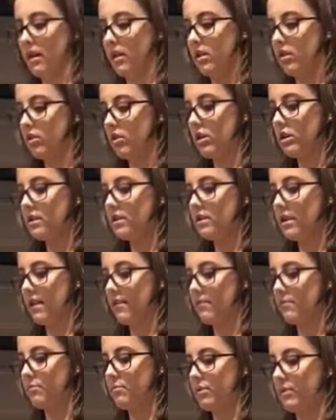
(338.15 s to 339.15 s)
and
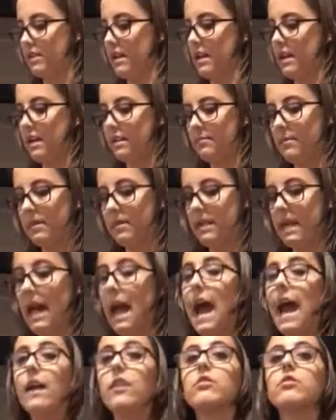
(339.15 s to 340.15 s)
37% admit to
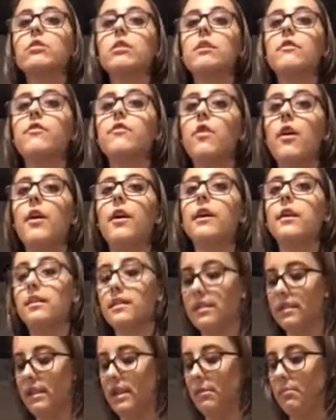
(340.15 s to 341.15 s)
actually falling
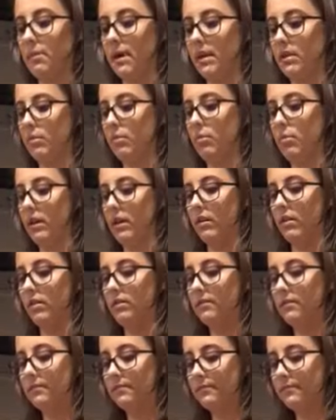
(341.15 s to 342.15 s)
asleep at the
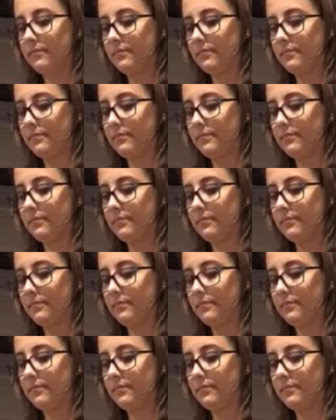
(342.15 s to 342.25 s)
wheel.